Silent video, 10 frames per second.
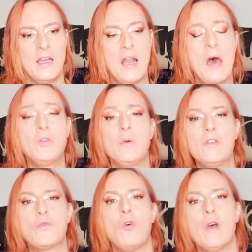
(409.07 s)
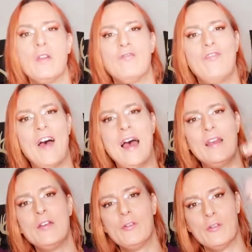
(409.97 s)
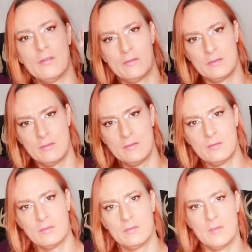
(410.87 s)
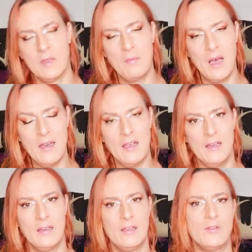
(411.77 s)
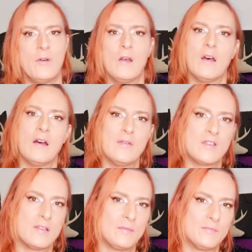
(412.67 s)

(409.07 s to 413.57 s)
And how do we draw in value and money into our lives?